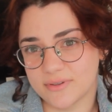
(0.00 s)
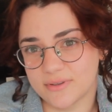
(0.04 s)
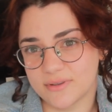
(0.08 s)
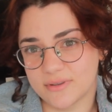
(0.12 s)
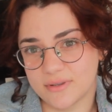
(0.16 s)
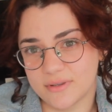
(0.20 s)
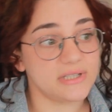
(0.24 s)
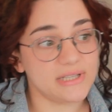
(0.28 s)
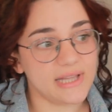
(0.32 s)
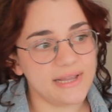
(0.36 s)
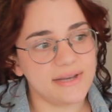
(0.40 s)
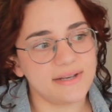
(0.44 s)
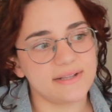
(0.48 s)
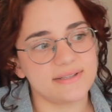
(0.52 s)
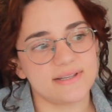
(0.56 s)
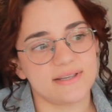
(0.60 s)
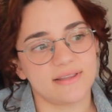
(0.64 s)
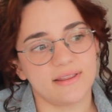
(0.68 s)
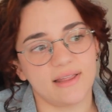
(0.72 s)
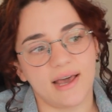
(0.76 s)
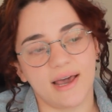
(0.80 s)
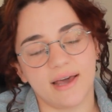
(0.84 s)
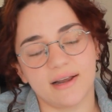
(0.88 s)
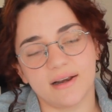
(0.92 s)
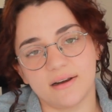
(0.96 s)
Related to
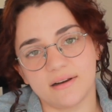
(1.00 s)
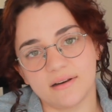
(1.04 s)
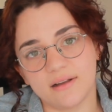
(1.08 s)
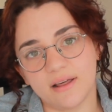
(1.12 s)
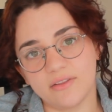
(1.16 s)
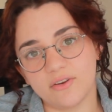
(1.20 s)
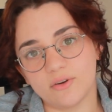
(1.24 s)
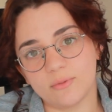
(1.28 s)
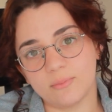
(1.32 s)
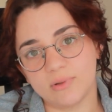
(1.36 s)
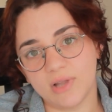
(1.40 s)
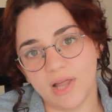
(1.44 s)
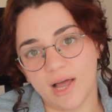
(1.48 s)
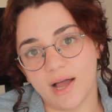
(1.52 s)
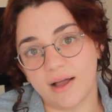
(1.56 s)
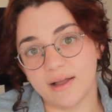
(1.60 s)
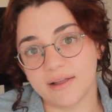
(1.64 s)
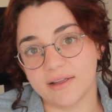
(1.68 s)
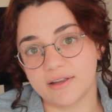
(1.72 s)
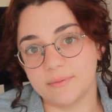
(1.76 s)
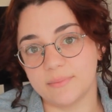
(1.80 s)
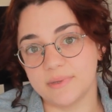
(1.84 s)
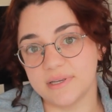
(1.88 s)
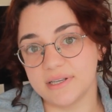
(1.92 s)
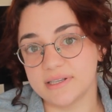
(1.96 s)
that, another block
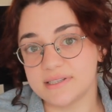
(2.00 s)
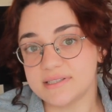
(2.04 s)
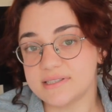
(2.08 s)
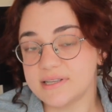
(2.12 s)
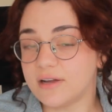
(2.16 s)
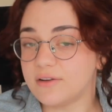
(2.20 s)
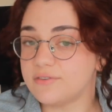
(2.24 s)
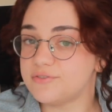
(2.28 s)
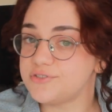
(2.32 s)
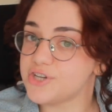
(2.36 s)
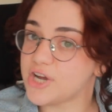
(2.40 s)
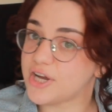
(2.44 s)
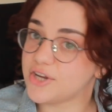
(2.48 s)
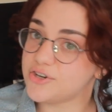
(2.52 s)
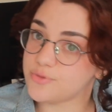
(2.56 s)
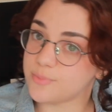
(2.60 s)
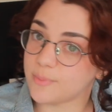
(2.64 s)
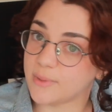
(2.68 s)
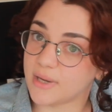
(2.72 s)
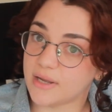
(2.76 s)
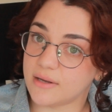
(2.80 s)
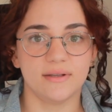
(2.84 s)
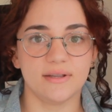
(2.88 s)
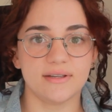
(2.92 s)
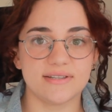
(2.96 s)
can be
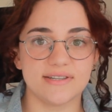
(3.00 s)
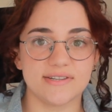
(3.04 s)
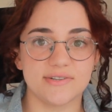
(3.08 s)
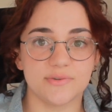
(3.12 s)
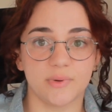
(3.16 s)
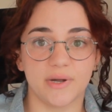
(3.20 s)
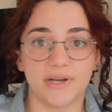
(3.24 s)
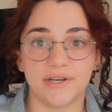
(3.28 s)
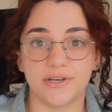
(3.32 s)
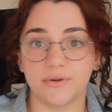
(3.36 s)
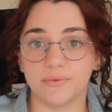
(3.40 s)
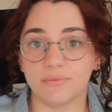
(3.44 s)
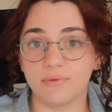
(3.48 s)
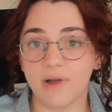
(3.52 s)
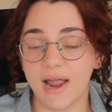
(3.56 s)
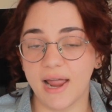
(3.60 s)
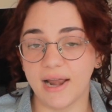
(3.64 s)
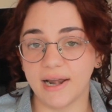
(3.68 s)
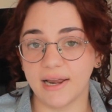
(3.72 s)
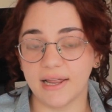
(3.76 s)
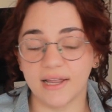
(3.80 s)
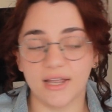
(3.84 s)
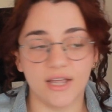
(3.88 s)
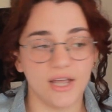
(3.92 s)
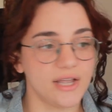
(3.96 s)
self-judgment. This is when you're
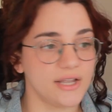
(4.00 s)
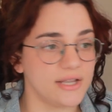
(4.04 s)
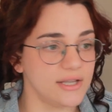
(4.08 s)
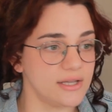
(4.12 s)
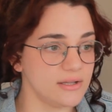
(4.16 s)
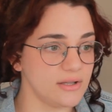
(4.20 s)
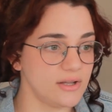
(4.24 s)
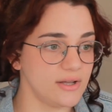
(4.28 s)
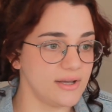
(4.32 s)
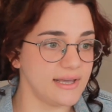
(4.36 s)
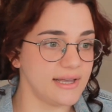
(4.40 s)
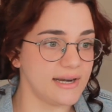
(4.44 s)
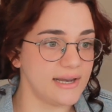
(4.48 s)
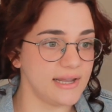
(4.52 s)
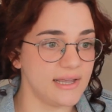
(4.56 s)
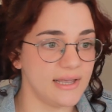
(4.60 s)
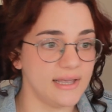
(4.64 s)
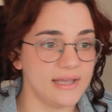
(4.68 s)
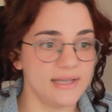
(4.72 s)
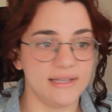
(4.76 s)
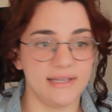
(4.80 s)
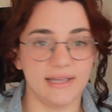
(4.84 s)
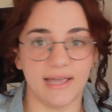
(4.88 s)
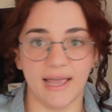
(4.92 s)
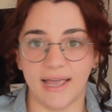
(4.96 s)
writing, you look at it,
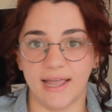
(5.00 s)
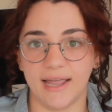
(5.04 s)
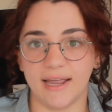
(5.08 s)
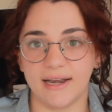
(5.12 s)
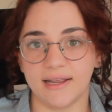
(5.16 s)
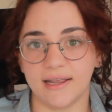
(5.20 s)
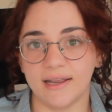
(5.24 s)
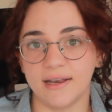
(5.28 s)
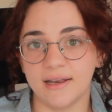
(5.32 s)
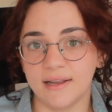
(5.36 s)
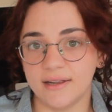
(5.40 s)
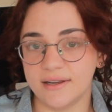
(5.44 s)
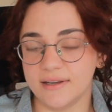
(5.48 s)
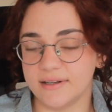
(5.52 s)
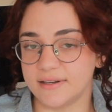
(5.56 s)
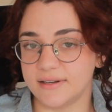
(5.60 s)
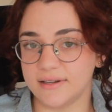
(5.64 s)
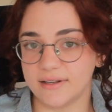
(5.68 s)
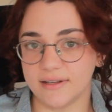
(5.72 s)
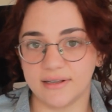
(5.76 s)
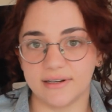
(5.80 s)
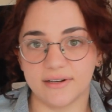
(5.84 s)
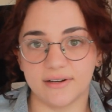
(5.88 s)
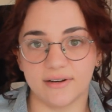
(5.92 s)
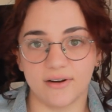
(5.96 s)
you hate it, you
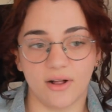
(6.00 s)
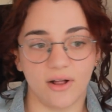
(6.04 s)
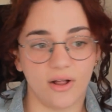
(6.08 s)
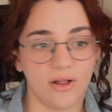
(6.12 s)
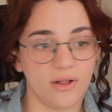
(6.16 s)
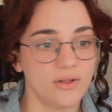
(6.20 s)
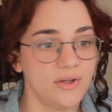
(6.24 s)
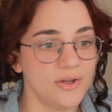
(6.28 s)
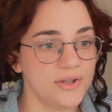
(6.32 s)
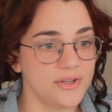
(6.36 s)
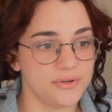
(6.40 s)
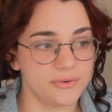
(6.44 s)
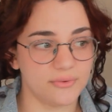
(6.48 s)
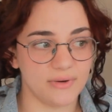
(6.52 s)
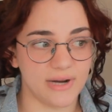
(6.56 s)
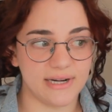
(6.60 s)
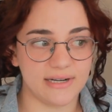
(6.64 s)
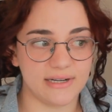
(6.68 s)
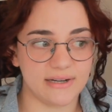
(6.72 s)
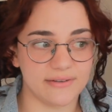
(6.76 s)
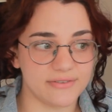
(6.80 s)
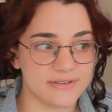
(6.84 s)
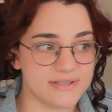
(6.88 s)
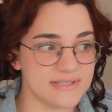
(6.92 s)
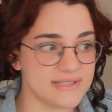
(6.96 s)
delete it all, you write a
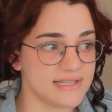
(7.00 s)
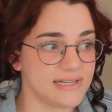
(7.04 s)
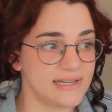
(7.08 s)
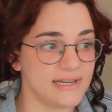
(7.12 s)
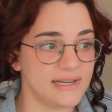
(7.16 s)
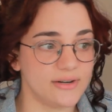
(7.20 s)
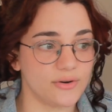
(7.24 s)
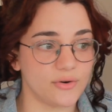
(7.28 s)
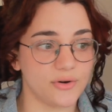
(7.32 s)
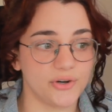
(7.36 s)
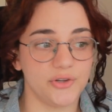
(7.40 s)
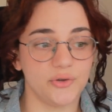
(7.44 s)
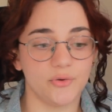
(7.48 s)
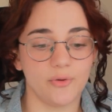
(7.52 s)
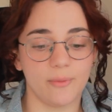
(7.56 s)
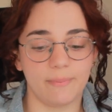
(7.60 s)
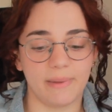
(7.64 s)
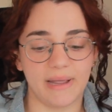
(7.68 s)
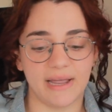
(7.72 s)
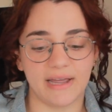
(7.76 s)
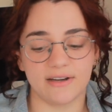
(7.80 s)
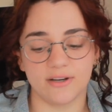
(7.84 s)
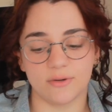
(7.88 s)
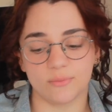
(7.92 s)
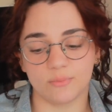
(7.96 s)
different scene, or you
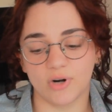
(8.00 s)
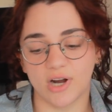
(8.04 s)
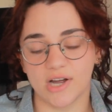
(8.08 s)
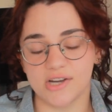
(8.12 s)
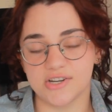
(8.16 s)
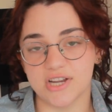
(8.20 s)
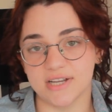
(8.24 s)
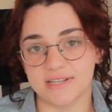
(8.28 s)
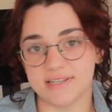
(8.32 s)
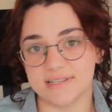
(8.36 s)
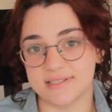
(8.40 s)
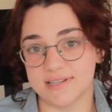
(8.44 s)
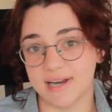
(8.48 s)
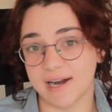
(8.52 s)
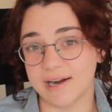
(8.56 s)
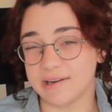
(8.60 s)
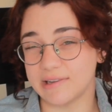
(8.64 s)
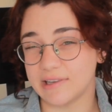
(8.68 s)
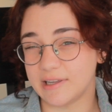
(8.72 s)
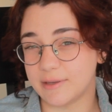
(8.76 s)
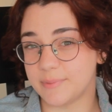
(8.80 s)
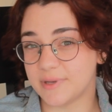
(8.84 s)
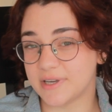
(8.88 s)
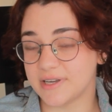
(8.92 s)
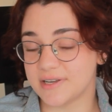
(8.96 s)
abandon projects
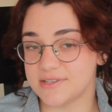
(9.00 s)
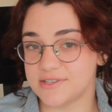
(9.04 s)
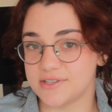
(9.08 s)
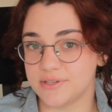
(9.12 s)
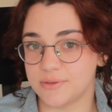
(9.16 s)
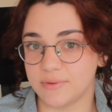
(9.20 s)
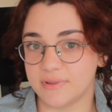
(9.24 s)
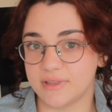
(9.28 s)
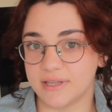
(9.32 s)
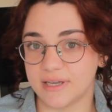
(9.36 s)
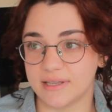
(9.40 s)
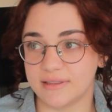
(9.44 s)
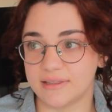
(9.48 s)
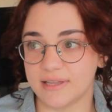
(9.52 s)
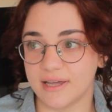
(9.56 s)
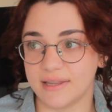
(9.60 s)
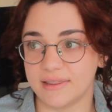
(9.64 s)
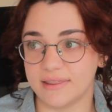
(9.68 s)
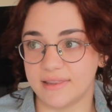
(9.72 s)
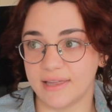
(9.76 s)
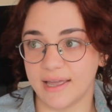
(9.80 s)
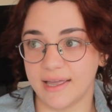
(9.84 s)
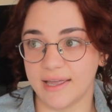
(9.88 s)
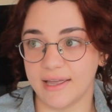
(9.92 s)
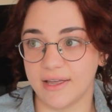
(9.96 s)
entirely because you think that
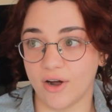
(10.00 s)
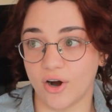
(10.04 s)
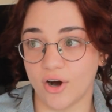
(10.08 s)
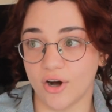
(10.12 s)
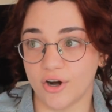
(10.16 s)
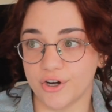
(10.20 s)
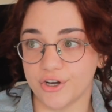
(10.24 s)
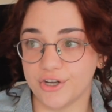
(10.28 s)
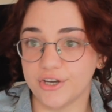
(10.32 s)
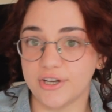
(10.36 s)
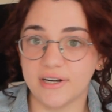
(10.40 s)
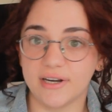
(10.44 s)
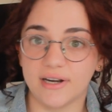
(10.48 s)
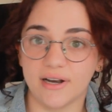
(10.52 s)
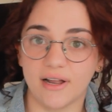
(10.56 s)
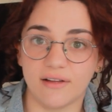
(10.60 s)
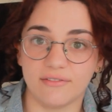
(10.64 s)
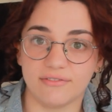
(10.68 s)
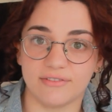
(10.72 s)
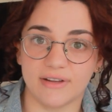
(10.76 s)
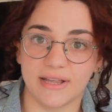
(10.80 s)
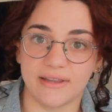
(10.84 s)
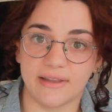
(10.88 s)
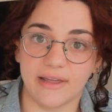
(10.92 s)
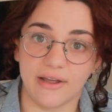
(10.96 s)
they aren't good enough
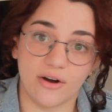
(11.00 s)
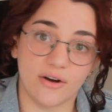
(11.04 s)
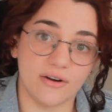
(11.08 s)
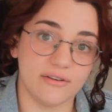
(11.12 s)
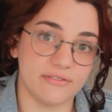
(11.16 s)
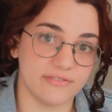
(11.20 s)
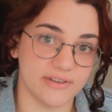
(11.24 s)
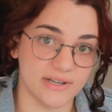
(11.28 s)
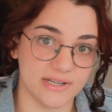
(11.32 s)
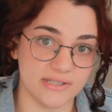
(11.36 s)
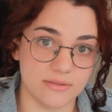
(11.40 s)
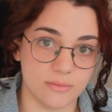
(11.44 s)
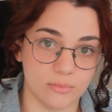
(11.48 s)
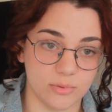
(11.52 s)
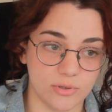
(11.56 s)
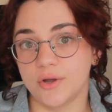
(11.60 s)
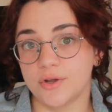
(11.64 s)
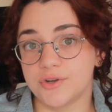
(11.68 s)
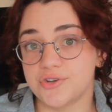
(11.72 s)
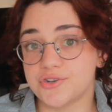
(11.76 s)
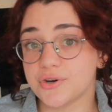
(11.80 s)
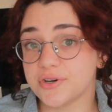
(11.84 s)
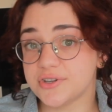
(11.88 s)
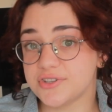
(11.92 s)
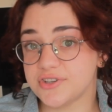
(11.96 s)
and they aren't fixable.
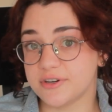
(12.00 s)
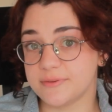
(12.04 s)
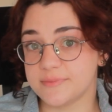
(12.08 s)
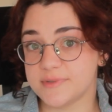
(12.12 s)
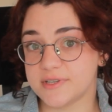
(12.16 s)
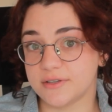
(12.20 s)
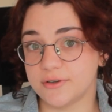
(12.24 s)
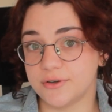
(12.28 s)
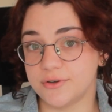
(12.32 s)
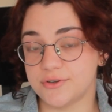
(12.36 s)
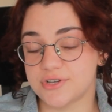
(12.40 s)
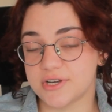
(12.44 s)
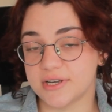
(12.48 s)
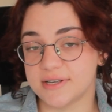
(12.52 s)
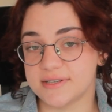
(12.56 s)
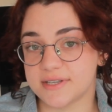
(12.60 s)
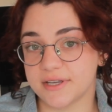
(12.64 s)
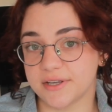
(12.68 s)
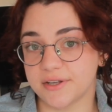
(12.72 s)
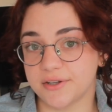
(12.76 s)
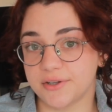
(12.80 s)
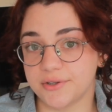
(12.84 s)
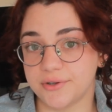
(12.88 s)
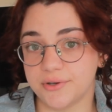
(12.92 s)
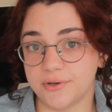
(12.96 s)
Short-term solutions
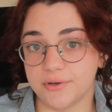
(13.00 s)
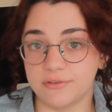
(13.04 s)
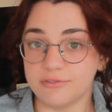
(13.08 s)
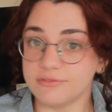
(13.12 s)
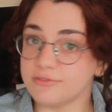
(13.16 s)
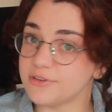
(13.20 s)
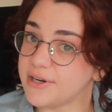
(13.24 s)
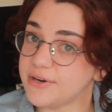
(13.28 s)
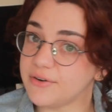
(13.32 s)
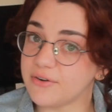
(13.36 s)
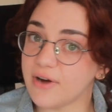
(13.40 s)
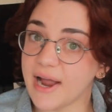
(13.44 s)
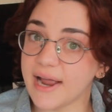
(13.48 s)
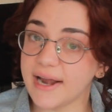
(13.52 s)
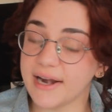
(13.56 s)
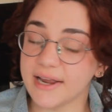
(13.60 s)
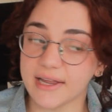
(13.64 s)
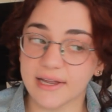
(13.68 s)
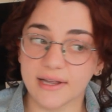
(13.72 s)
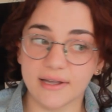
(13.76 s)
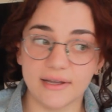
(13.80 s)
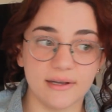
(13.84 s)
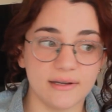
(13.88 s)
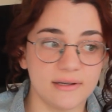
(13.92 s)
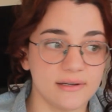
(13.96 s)
include free
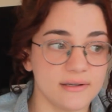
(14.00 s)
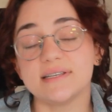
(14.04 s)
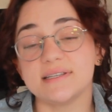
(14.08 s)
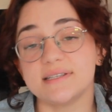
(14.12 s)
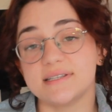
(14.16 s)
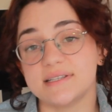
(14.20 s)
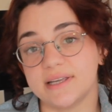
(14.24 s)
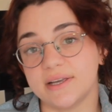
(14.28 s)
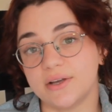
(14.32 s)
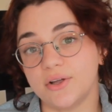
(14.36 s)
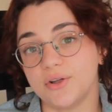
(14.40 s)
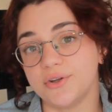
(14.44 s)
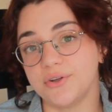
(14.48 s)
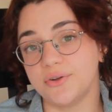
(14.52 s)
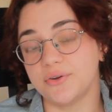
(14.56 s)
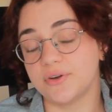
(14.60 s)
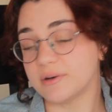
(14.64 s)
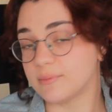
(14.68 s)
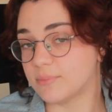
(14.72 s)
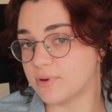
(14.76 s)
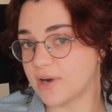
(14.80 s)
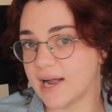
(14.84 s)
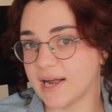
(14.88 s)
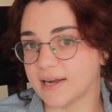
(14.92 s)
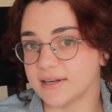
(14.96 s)
writing. This is a skill you can
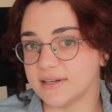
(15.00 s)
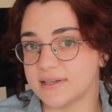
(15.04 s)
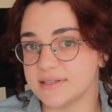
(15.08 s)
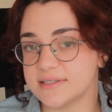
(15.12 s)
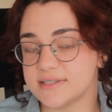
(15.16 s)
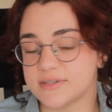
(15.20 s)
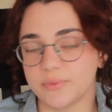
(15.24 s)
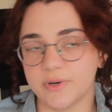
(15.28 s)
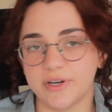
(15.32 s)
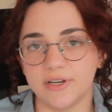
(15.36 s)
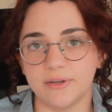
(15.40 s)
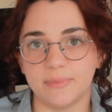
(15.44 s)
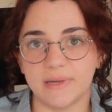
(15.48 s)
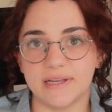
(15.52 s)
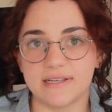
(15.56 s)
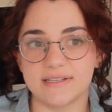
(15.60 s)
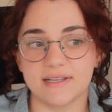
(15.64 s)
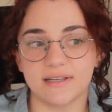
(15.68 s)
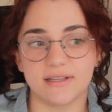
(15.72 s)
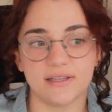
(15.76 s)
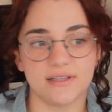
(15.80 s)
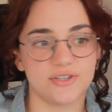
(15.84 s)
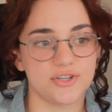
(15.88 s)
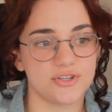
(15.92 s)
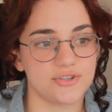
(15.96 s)
practice where you
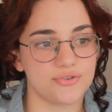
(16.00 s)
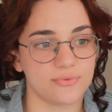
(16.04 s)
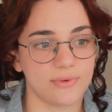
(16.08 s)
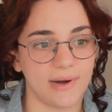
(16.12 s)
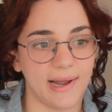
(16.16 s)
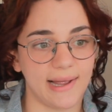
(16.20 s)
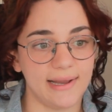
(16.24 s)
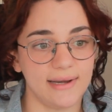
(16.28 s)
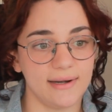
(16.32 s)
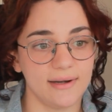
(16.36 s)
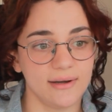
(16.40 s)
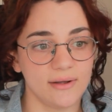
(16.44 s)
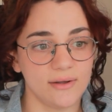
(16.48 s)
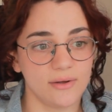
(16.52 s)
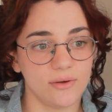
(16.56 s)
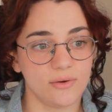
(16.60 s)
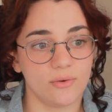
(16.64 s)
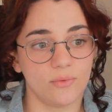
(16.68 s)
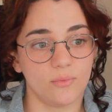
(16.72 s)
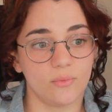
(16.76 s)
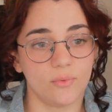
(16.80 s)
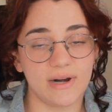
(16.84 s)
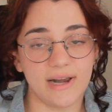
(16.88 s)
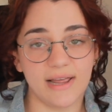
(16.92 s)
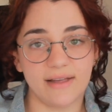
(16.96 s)
basically just write
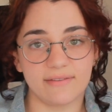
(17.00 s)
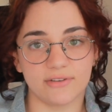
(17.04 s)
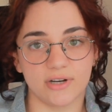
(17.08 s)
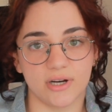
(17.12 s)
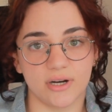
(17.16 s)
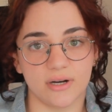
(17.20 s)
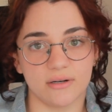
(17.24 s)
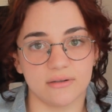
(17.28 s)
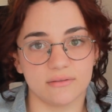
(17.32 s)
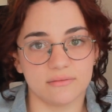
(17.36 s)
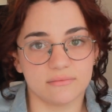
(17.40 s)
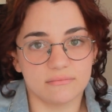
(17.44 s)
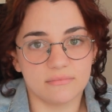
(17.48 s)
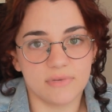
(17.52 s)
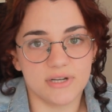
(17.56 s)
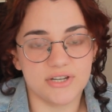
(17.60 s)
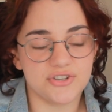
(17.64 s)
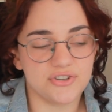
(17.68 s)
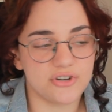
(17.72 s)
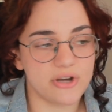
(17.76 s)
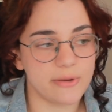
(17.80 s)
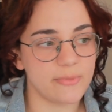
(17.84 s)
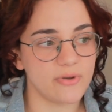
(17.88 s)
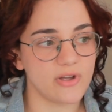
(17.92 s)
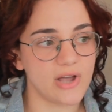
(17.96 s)
whatever, a
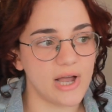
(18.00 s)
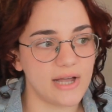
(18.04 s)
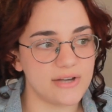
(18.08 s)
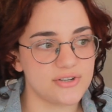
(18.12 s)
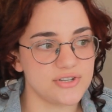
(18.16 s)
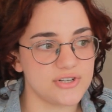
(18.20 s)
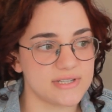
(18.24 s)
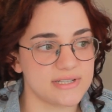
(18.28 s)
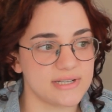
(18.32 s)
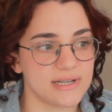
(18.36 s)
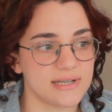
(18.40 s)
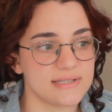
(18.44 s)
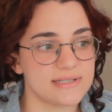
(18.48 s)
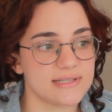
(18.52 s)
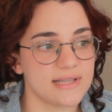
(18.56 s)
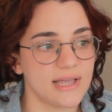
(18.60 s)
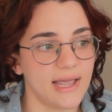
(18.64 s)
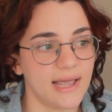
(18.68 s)
stream of consciousness.